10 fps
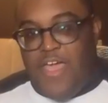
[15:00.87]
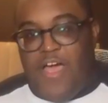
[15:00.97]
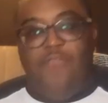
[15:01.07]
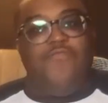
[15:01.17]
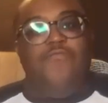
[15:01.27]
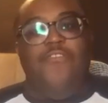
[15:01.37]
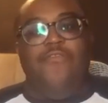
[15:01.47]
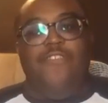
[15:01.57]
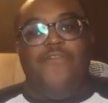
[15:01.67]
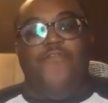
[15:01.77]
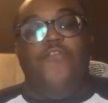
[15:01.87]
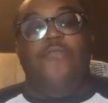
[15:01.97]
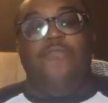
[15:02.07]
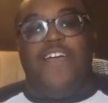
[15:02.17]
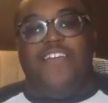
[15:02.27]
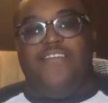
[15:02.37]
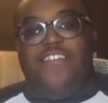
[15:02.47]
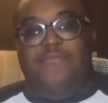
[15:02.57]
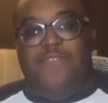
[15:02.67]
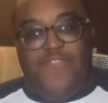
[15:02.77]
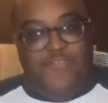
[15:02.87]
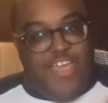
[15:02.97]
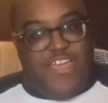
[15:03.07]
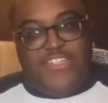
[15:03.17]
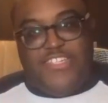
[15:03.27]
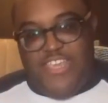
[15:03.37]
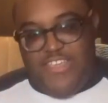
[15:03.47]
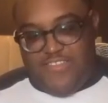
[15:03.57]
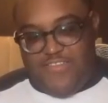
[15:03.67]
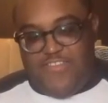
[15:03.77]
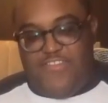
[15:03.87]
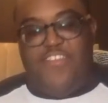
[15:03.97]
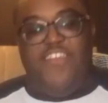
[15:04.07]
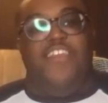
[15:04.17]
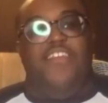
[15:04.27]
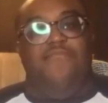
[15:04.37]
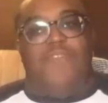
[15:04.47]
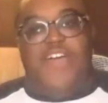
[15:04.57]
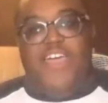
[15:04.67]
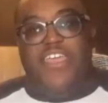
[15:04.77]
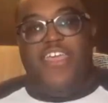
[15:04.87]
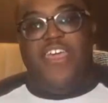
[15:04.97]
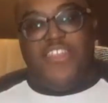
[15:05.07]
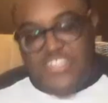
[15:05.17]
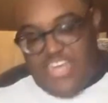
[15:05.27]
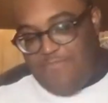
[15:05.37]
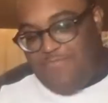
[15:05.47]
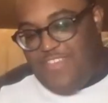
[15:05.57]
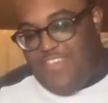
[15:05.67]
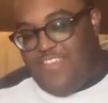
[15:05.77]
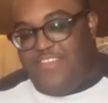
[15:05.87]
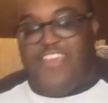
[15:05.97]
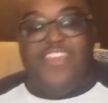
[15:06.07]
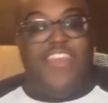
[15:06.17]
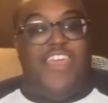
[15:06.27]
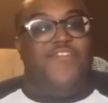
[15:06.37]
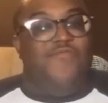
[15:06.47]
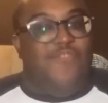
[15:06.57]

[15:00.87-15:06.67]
was wondering from last time if you got a chance to see my Japanese and Asian